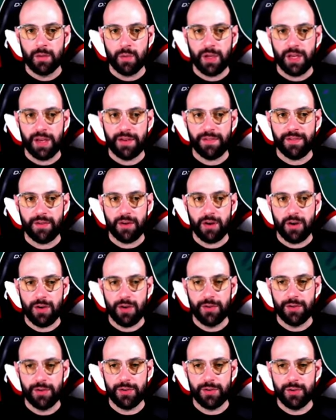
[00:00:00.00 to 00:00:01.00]
We have
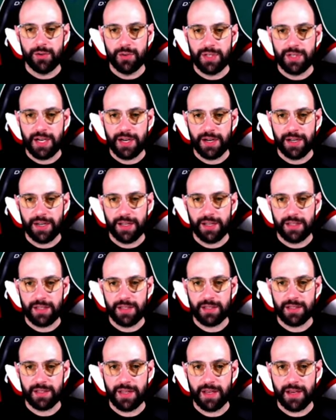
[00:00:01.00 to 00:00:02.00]
other two
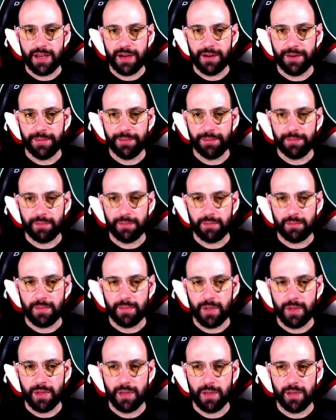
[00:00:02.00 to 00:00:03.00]
targets there.
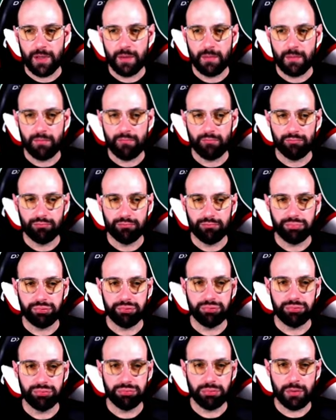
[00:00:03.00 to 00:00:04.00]
Um, I
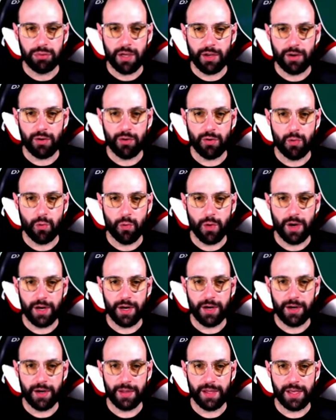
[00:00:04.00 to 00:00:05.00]
don't know
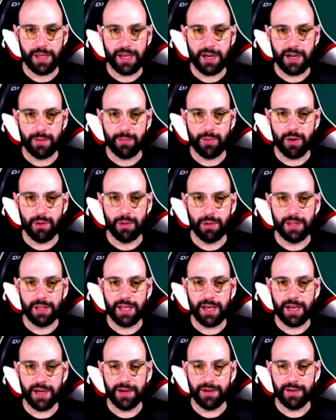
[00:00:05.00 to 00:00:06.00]
where they are. Probably
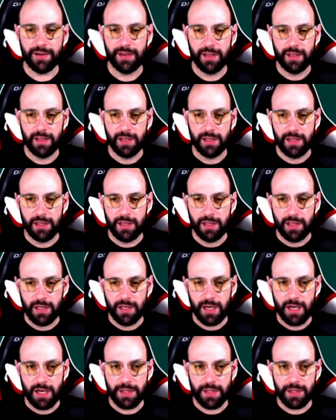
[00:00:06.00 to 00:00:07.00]
there.
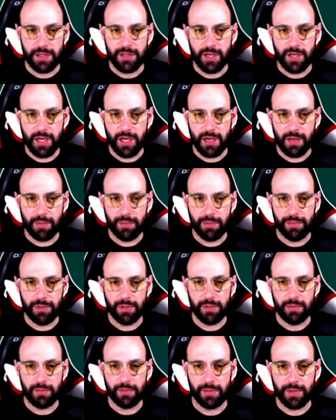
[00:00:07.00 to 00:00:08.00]
At the top.
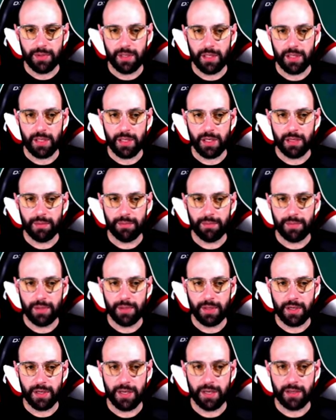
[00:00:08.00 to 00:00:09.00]
Yep,
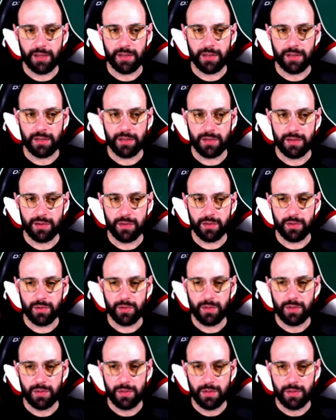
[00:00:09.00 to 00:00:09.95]
I think so.